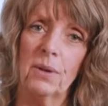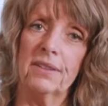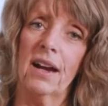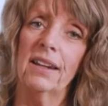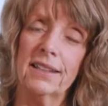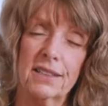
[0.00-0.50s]

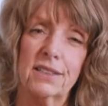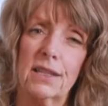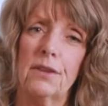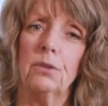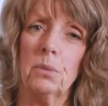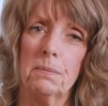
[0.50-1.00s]
with, I like to
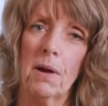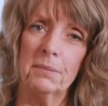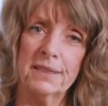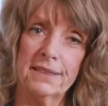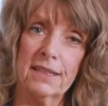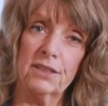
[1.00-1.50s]
serve it with
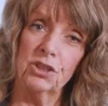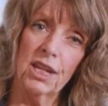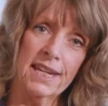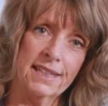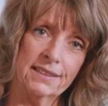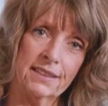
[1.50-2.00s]
Parmesan
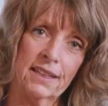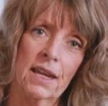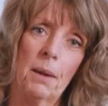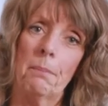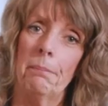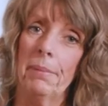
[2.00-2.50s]
cheese.
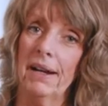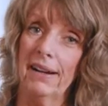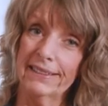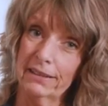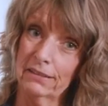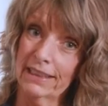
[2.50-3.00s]
but
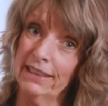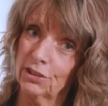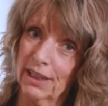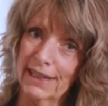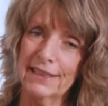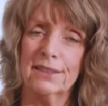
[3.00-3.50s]
I can't eat
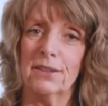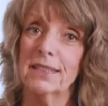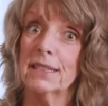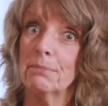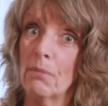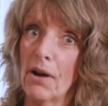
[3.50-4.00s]
cheese, so
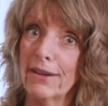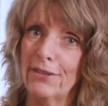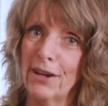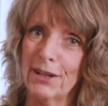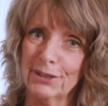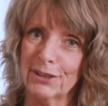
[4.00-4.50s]
this is my
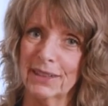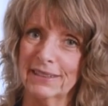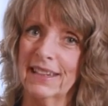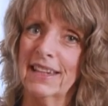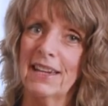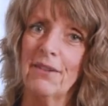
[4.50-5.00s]
version.